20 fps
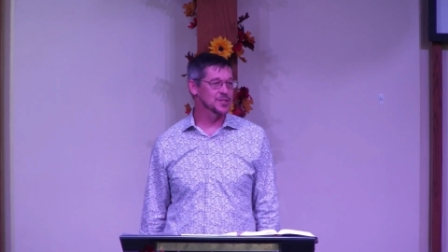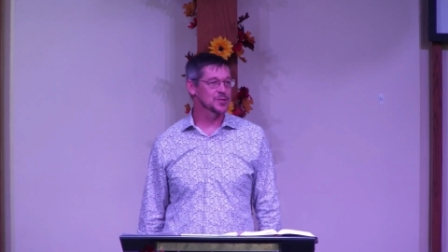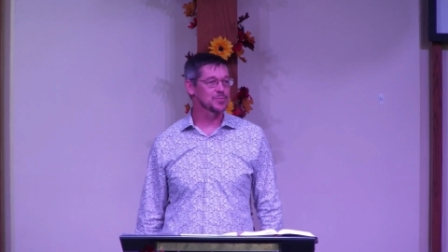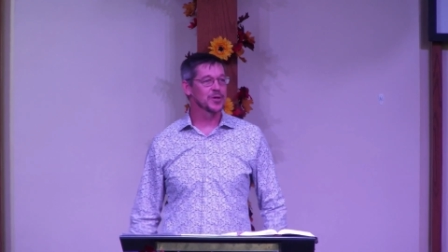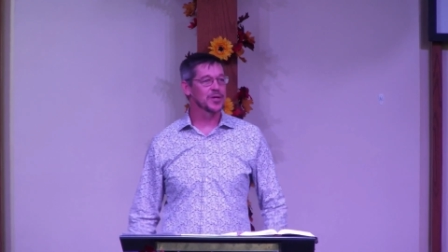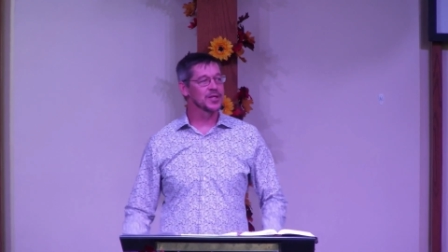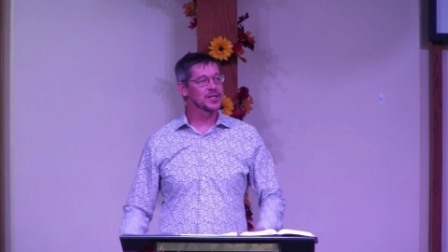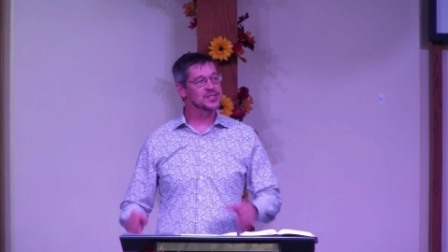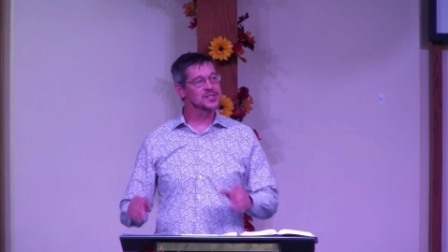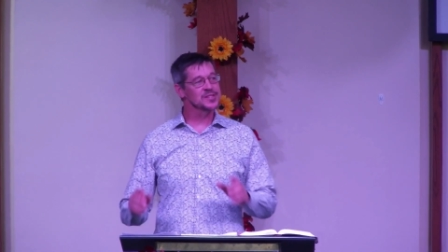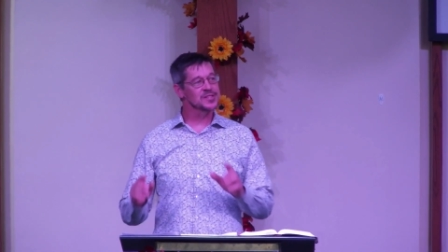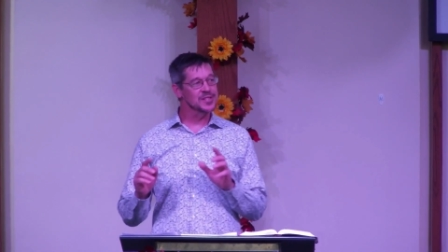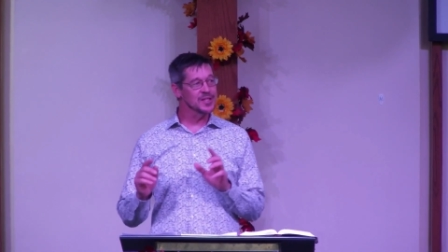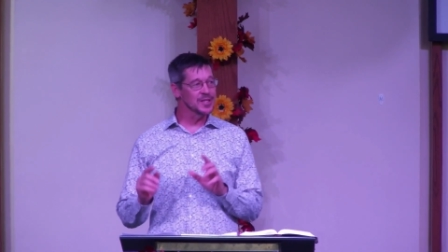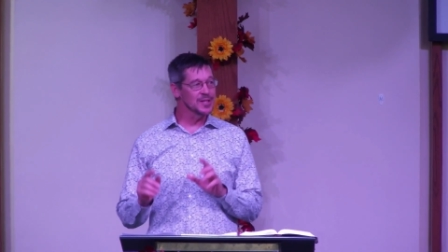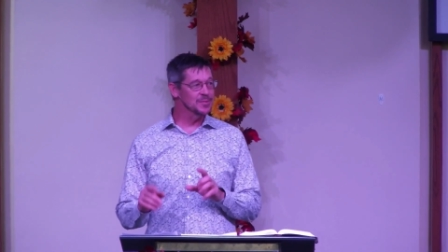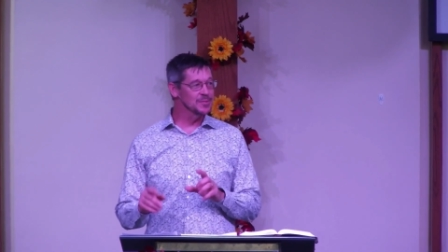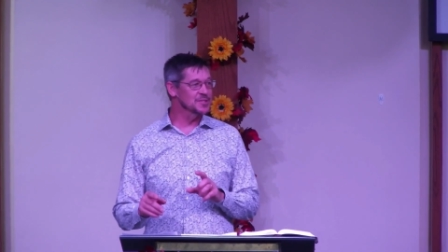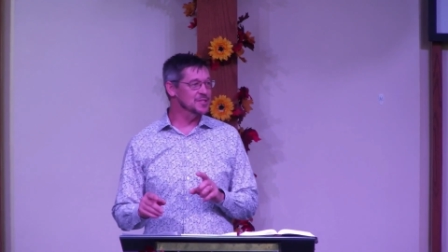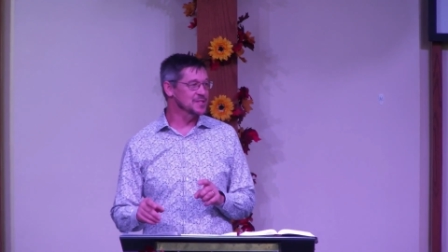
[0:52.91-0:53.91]
but it
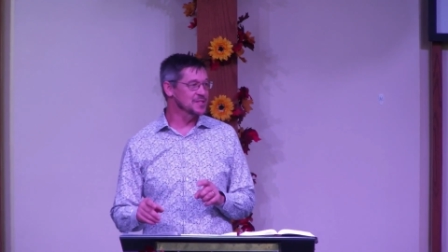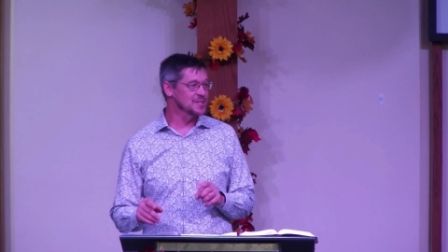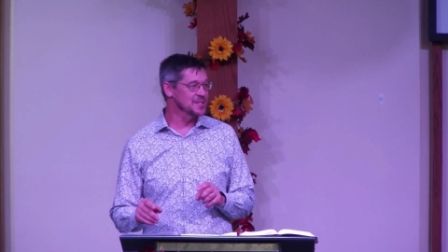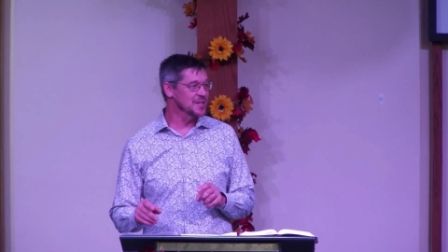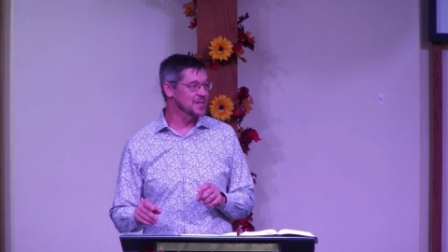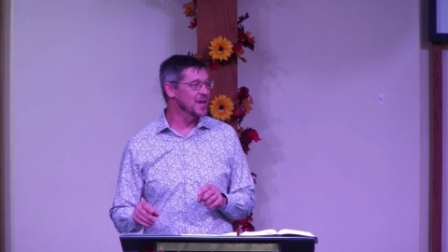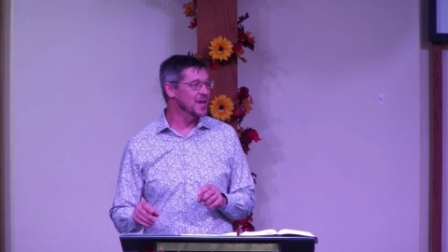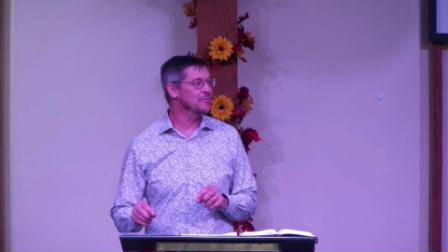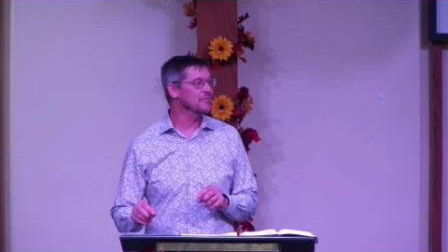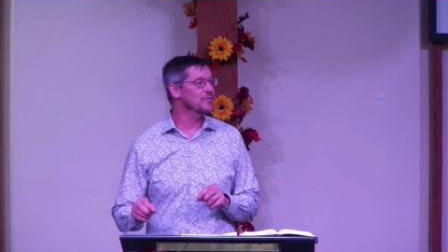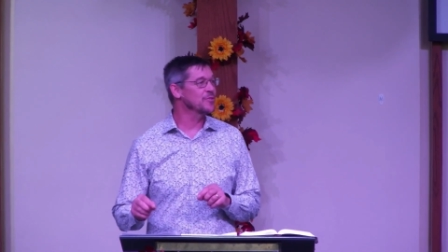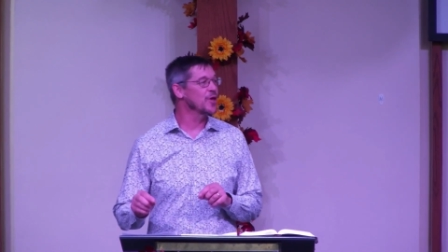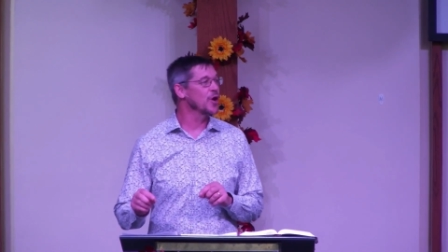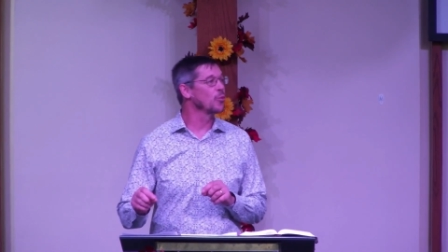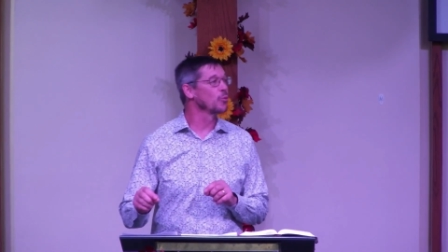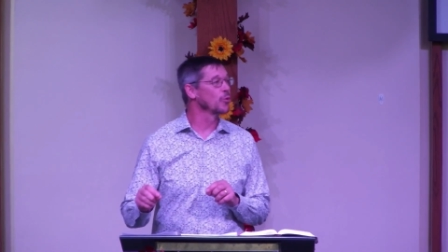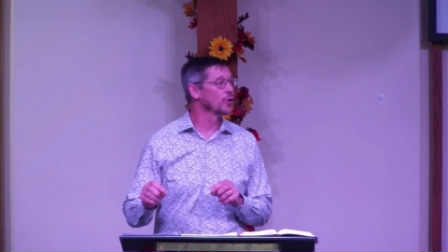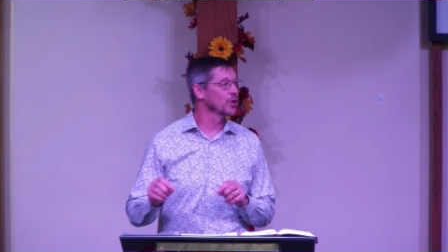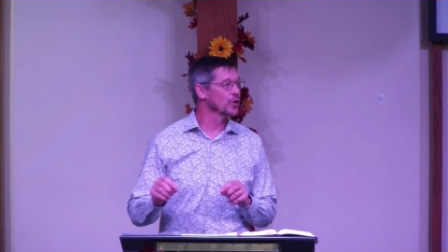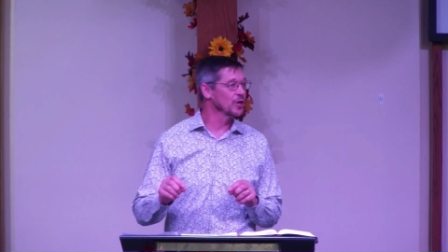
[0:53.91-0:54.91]
seems as if, though,
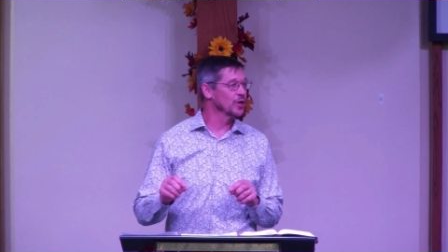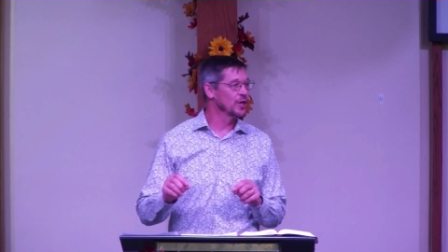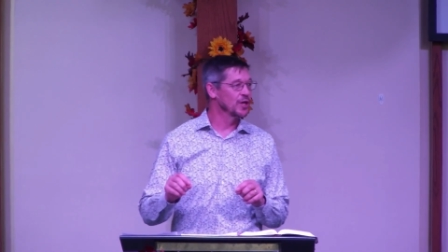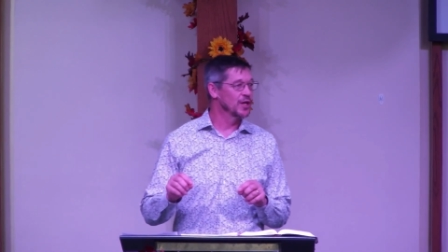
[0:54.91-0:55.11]
we're